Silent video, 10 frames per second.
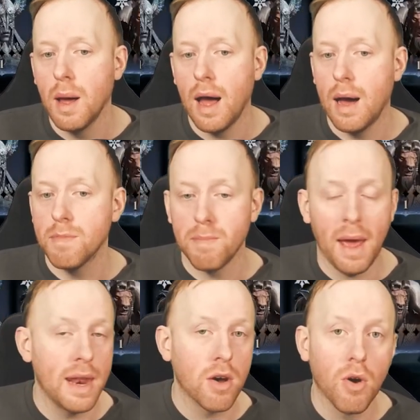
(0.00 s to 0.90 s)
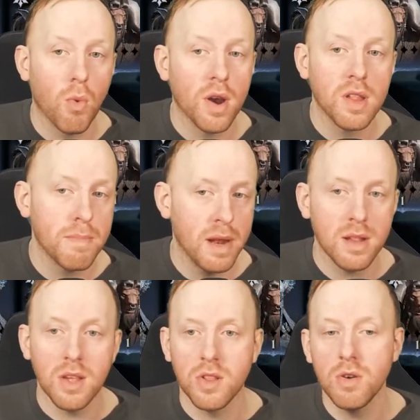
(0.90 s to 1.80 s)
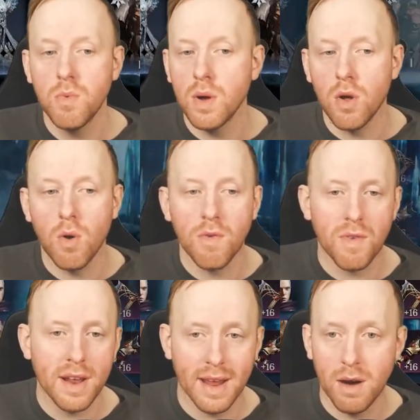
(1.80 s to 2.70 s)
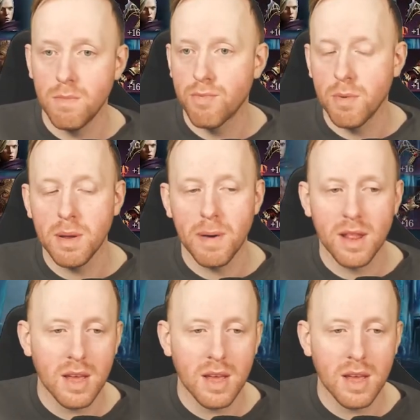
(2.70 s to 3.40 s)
Um, depending on what his abilities do, we'll all find out. Probably by the